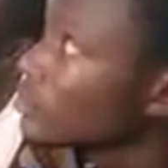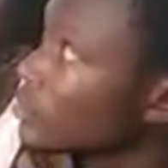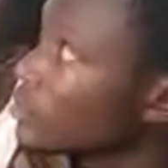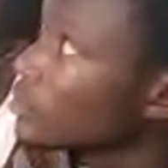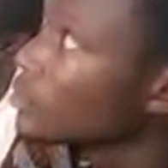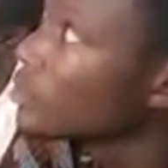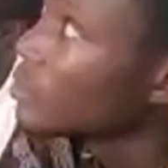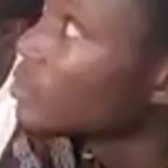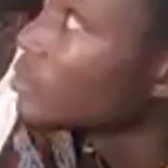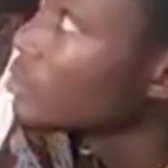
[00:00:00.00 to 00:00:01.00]

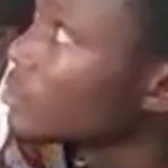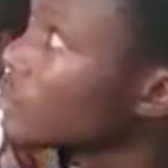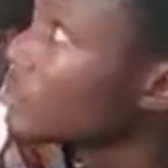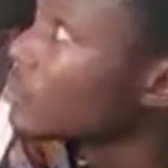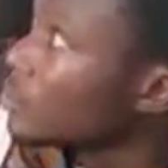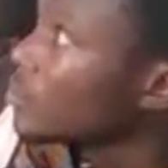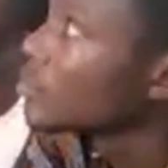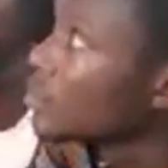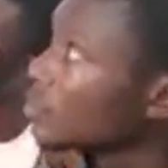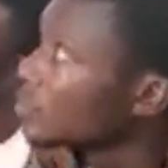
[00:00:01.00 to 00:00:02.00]
electronics. So okay.
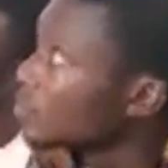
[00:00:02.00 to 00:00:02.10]
Just like